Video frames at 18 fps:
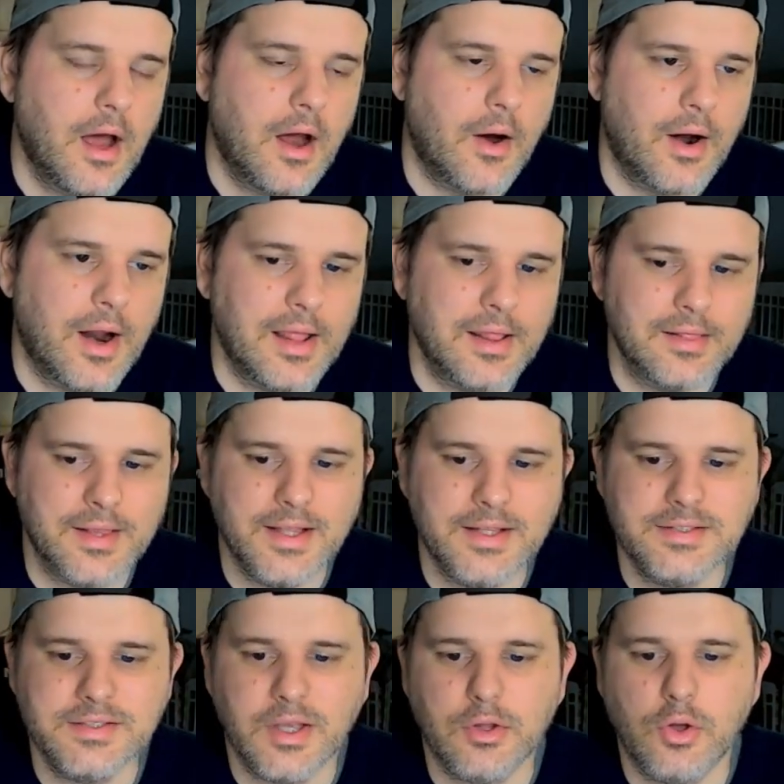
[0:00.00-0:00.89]
All right,
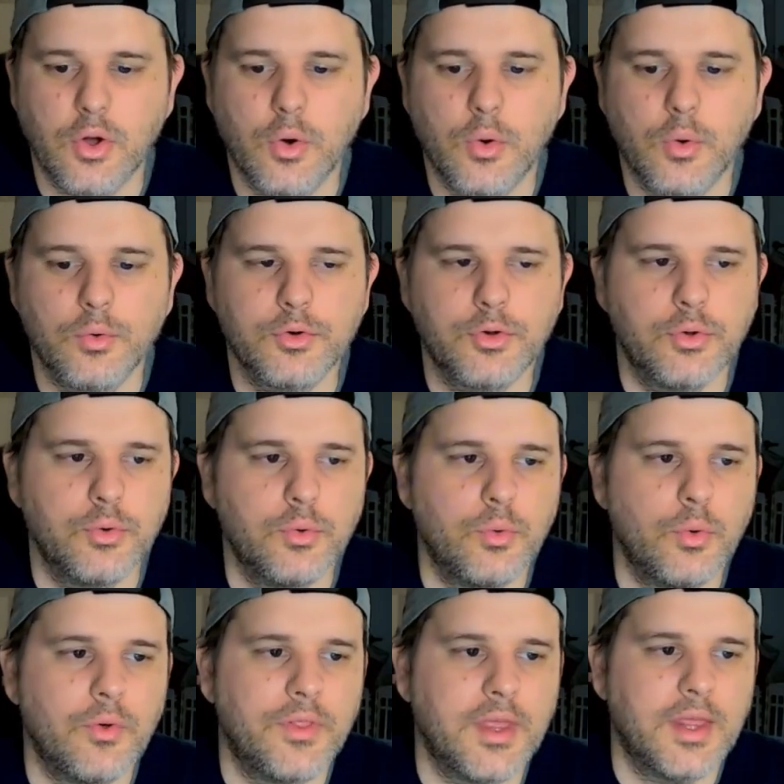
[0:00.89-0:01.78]
let's go
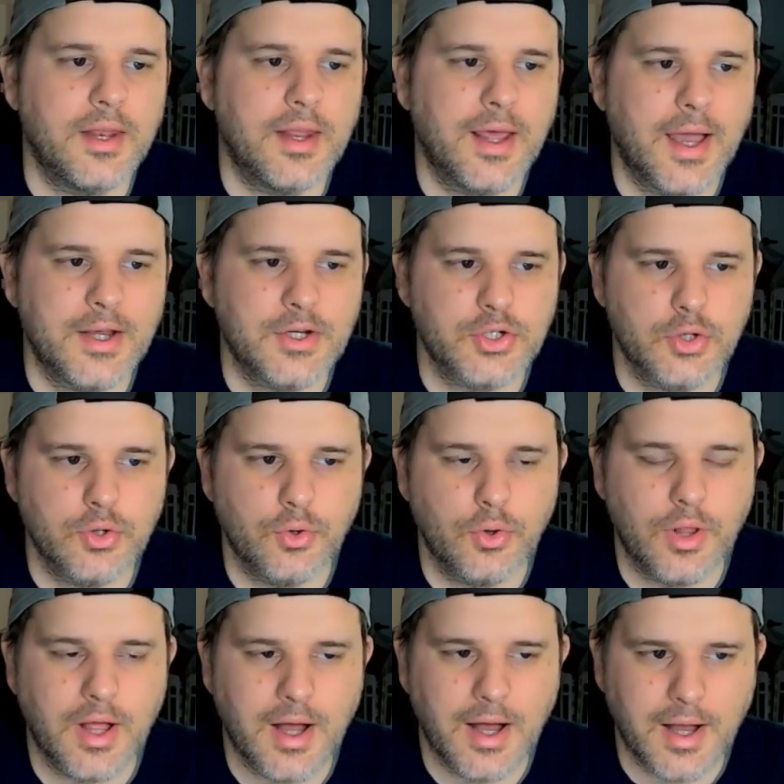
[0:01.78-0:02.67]
to the
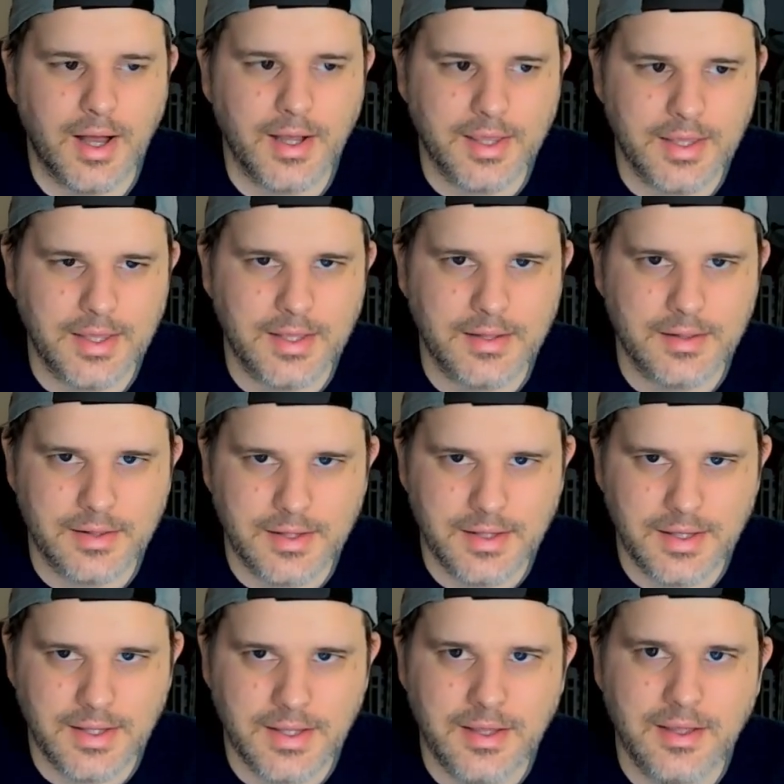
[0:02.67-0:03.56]
National Hockey
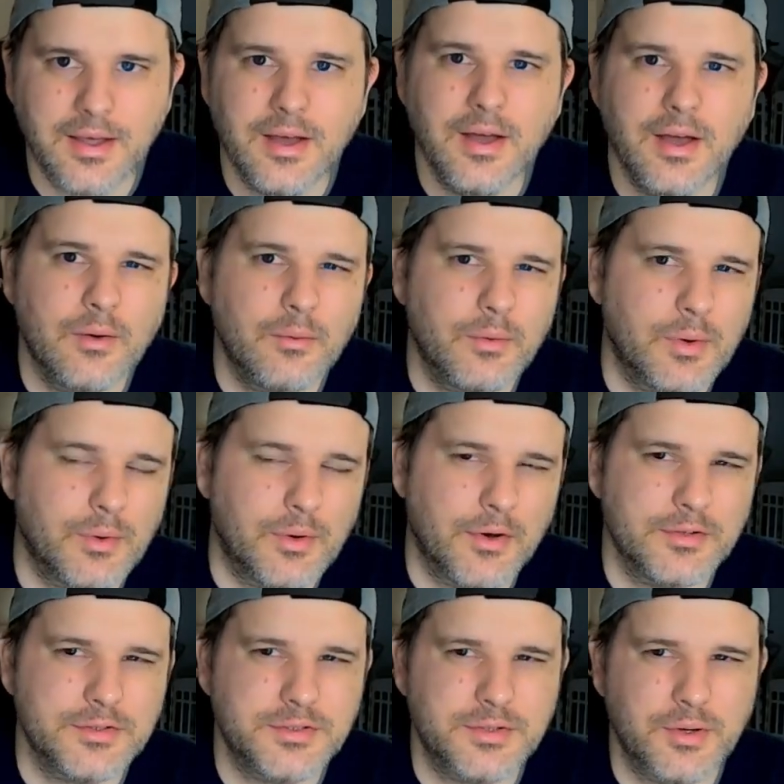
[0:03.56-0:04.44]
League. We
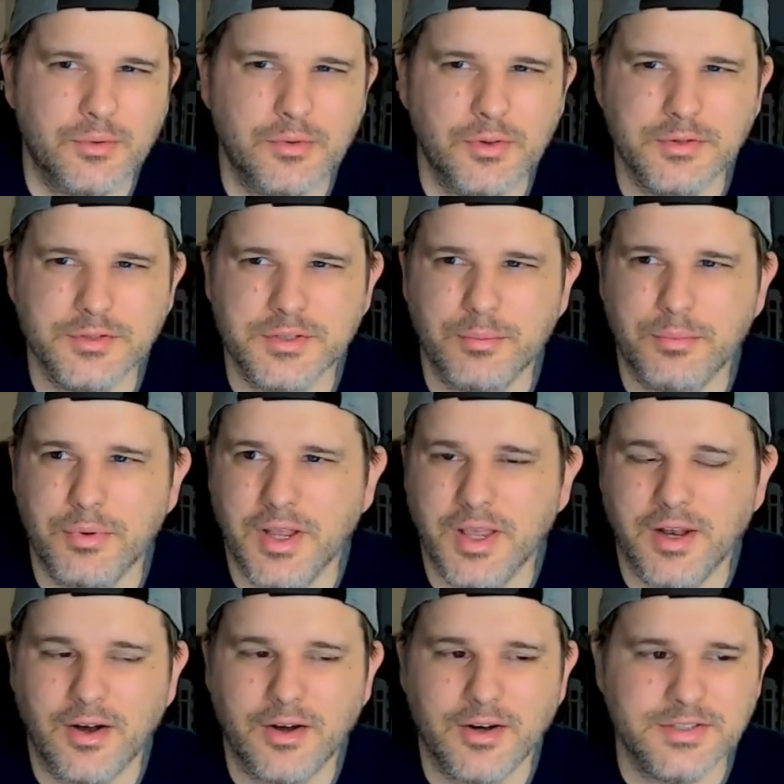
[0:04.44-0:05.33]
were so close to
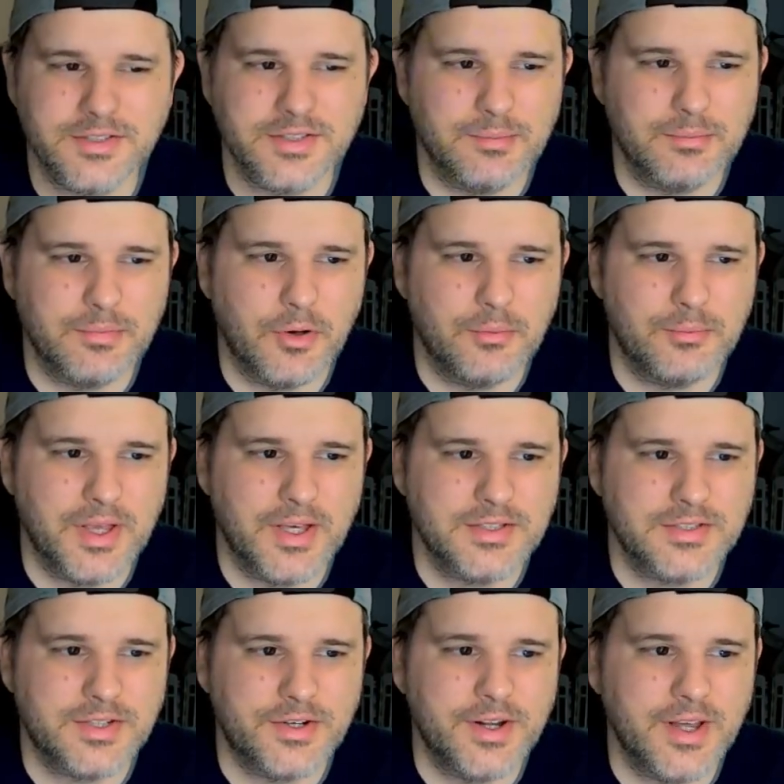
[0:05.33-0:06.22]
bringing our slip home
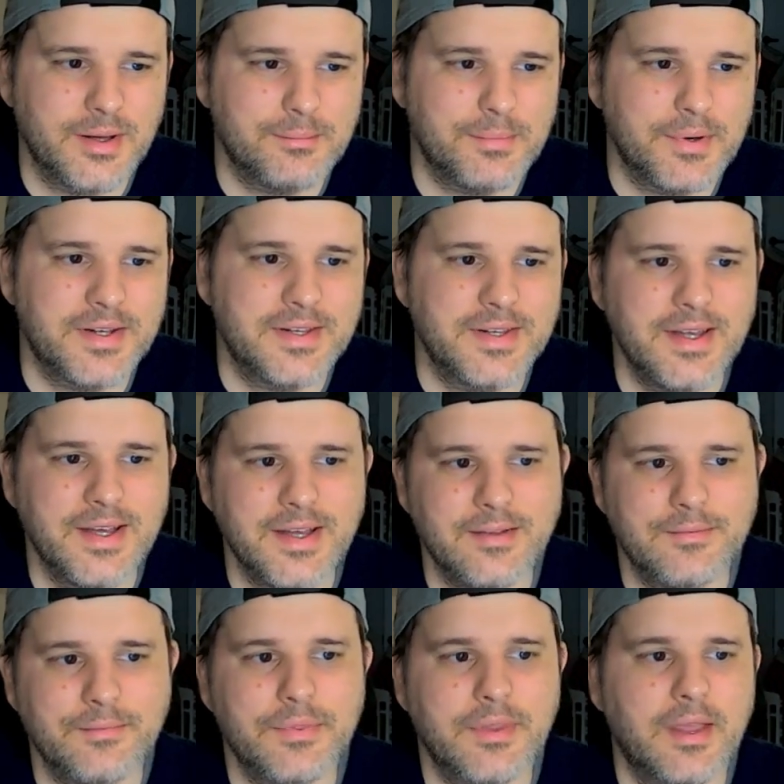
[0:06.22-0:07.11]
yesterday, but
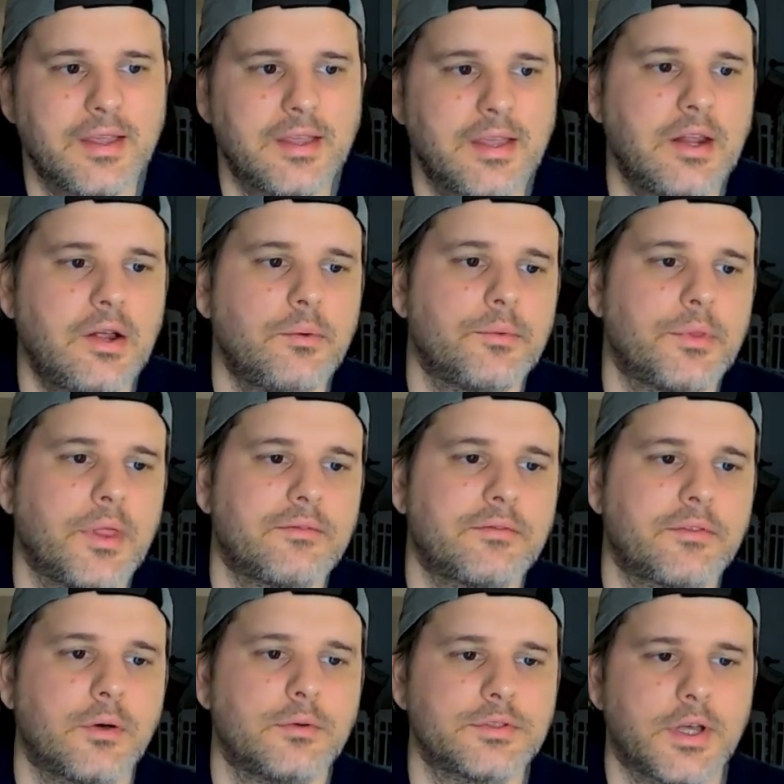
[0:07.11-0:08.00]

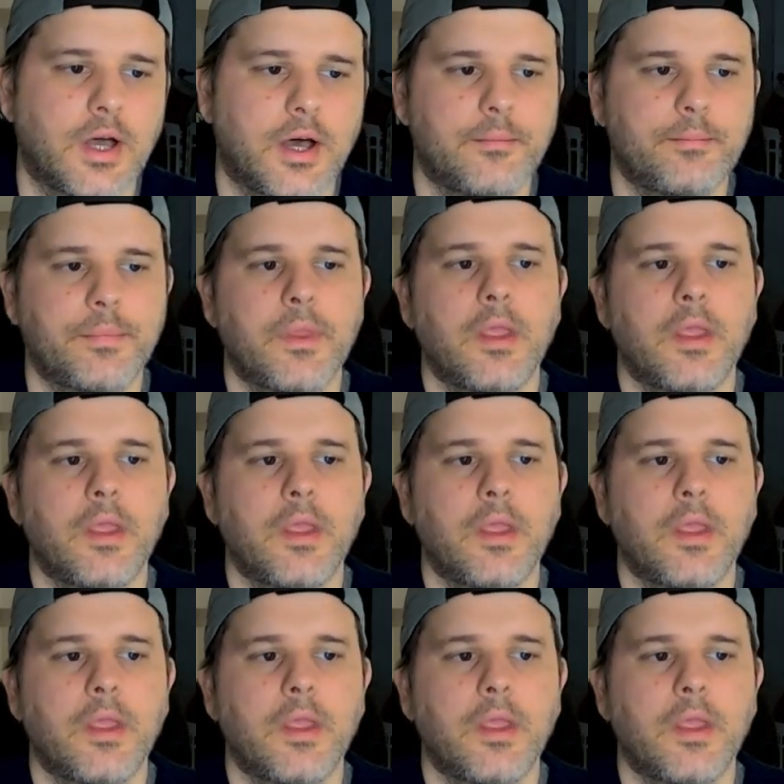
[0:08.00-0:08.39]
life goes on.